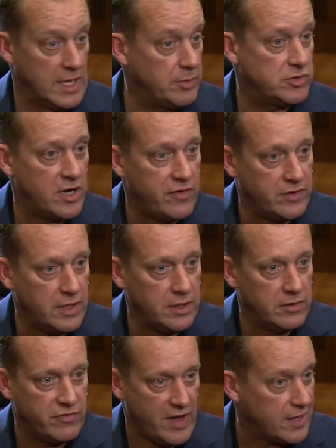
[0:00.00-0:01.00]
was led by
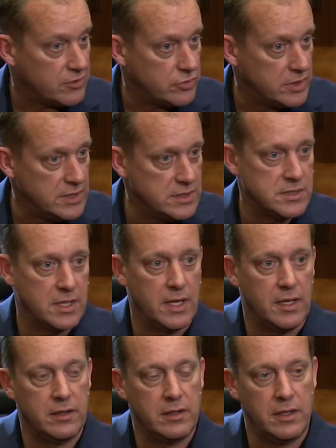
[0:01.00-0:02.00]
T. Marcus Funk,
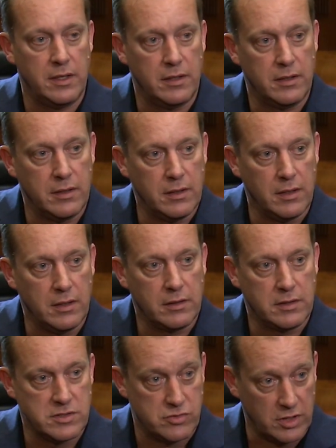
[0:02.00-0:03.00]
best known for
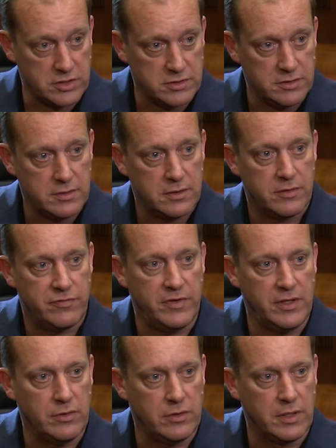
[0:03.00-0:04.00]
prosecuting top
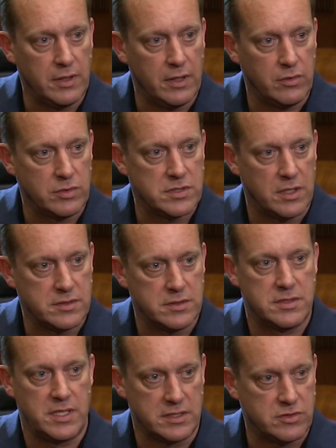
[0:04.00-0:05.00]
Chicago hoodlums
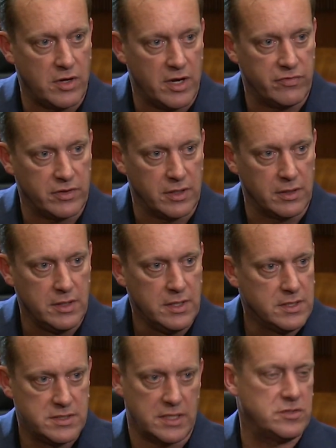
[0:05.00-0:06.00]
in the Operation
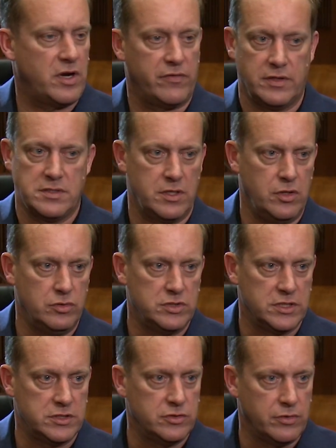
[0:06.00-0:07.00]
Family Secrets
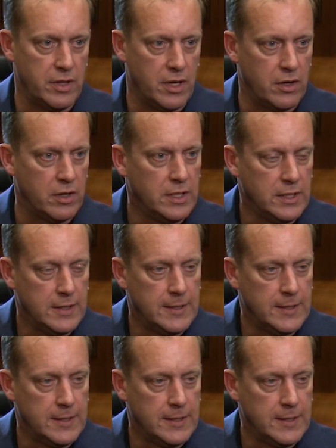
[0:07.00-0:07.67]
mob murder case.